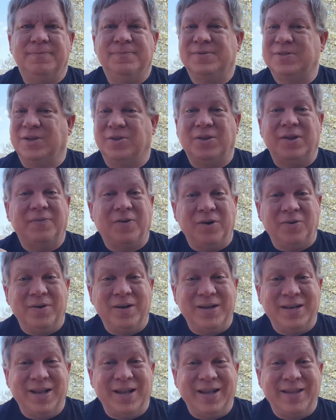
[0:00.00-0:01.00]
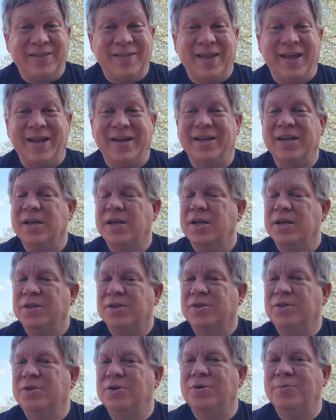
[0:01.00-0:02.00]
So they've already taken that.
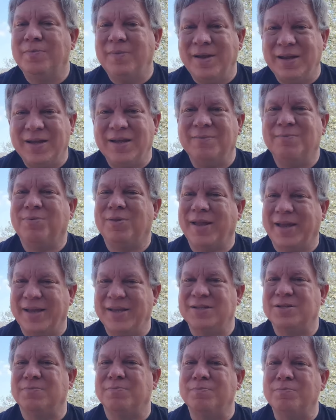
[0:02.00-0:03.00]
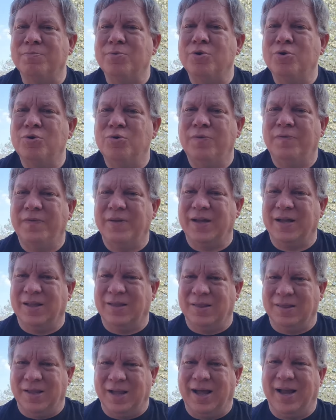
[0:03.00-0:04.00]
They're making plans of moving
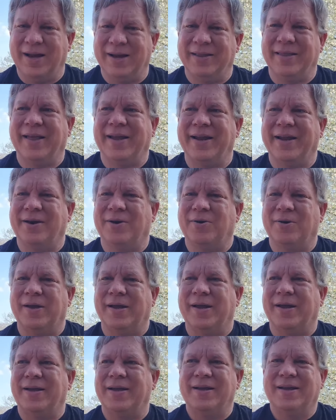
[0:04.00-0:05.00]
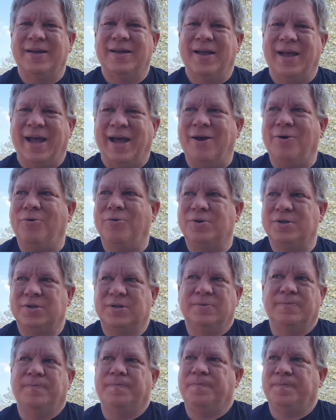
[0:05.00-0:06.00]
a lot of that area out.
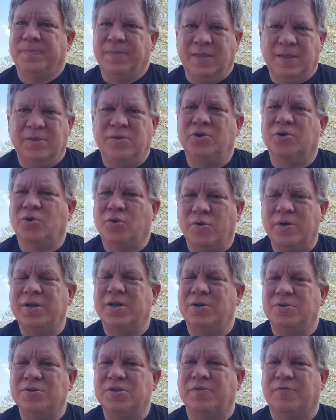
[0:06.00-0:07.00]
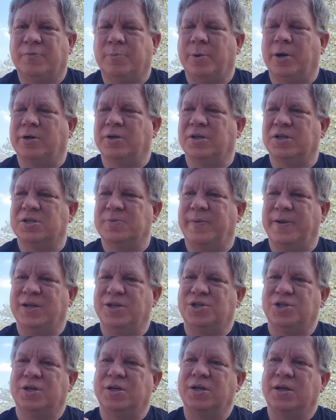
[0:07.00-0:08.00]
They're going to use it for park
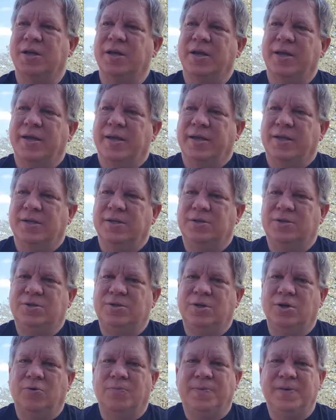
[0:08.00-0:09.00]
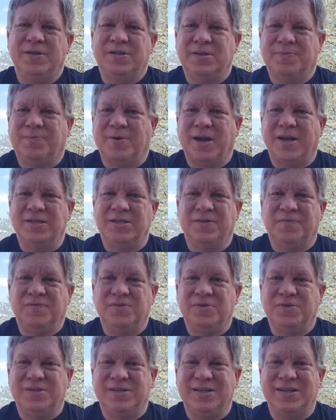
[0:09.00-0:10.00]
expansion. Don't be surprised if
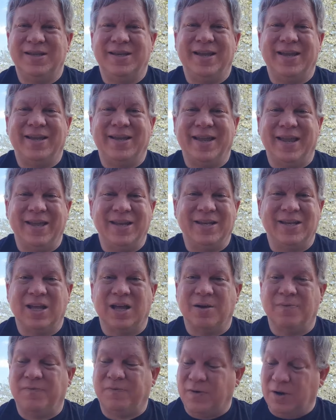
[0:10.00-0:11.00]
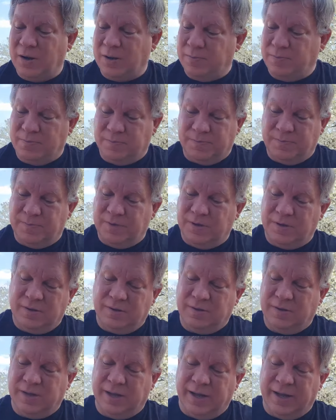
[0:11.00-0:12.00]
you see a gate come from
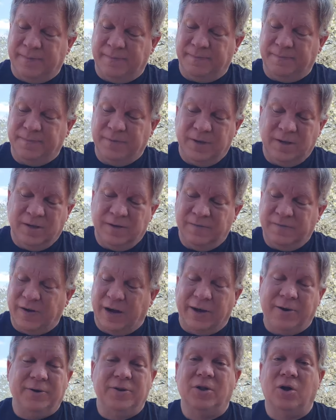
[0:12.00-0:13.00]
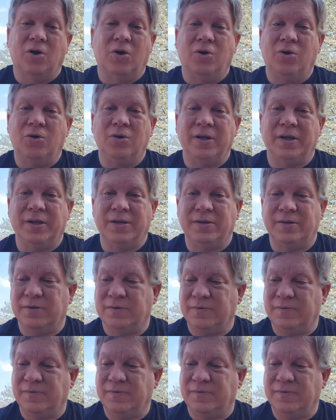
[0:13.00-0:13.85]
Fire in the Hole and